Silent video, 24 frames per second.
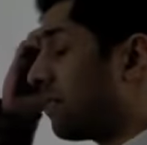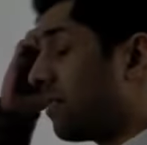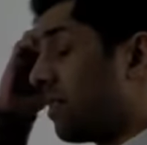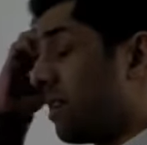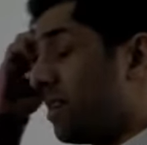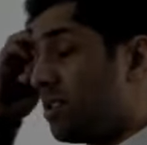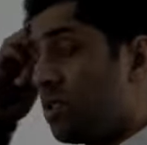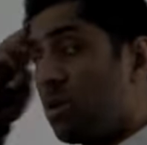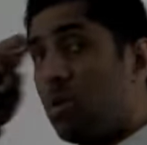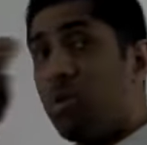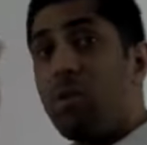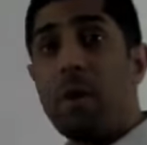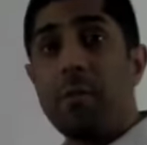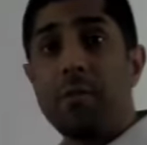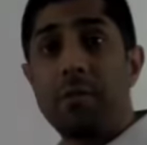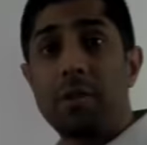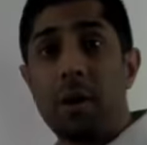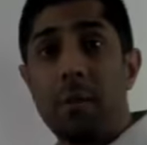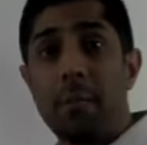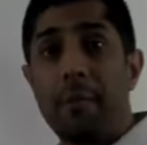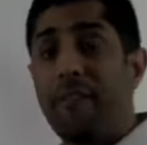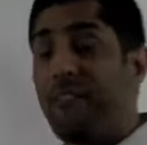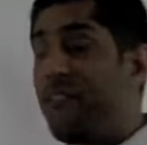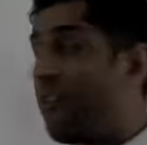Is your
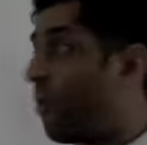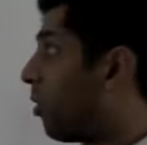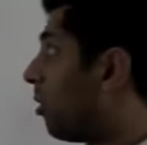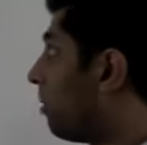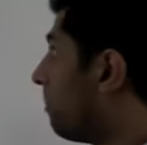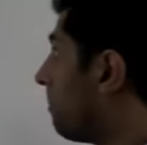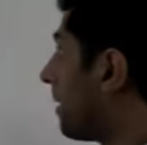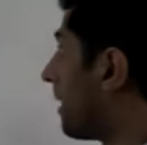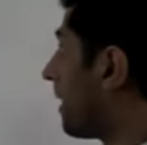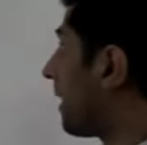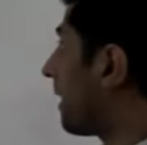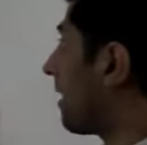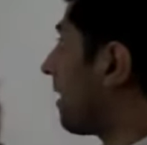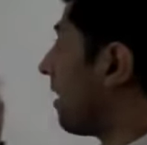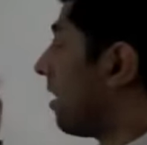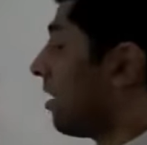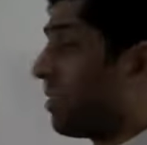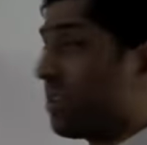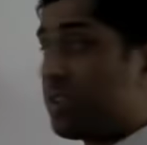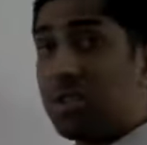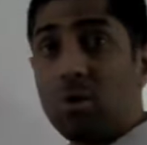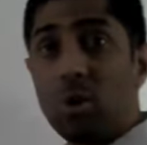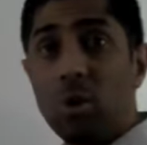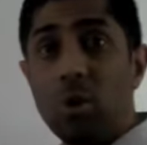website performing? Are
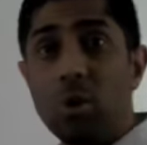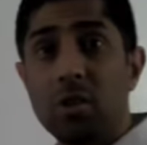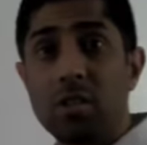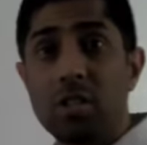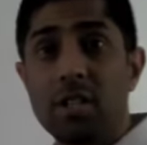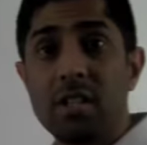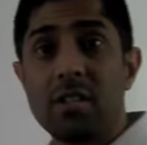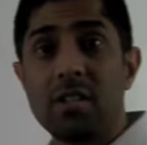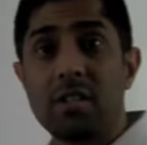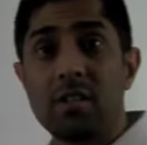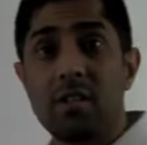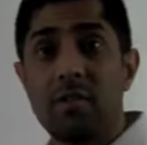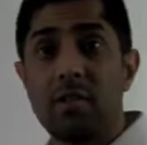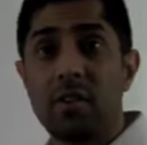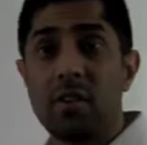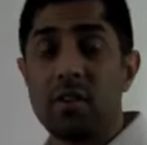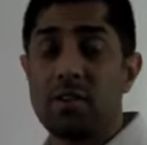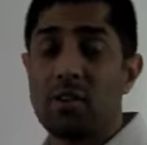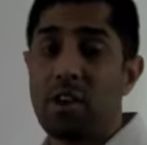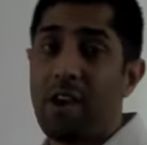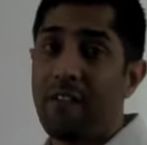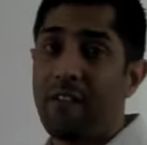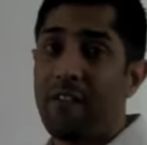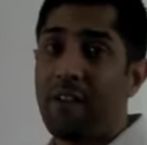the sources of your
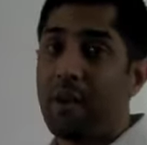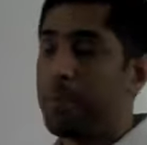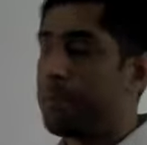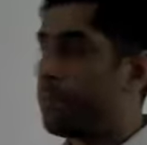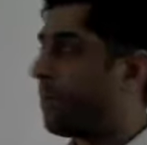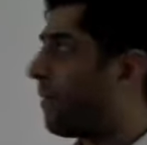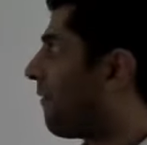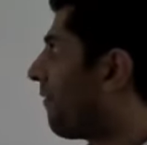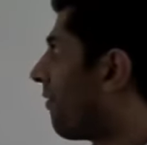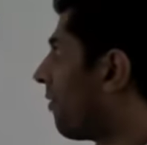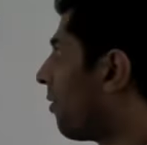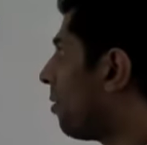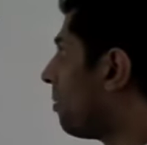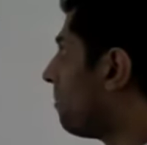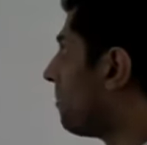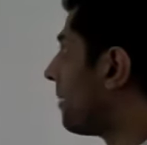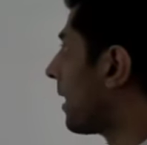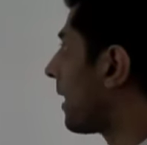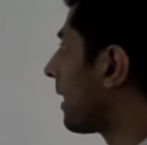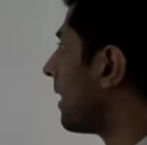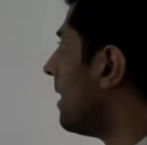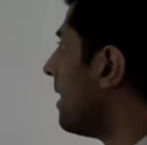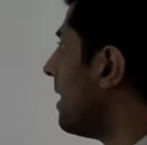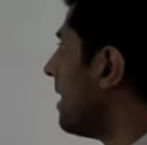traffic
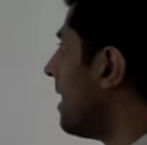performing?